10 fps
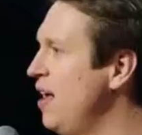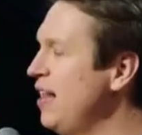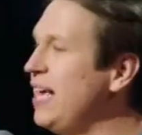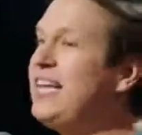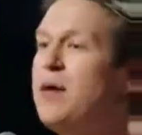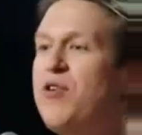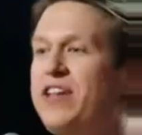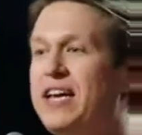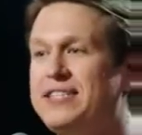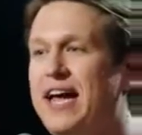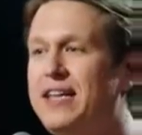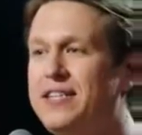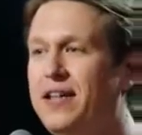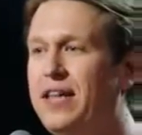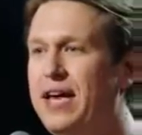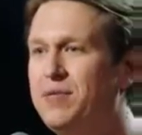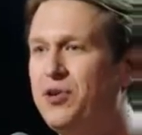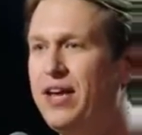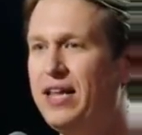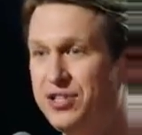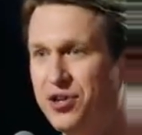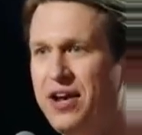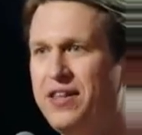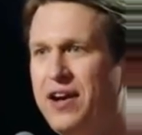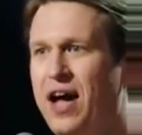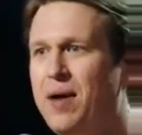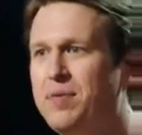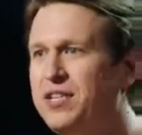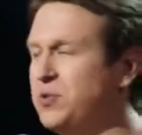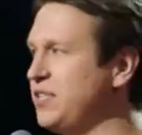Like, take a movie like Silence of the Lambs, right? Like Sir Anthony Hopkins was in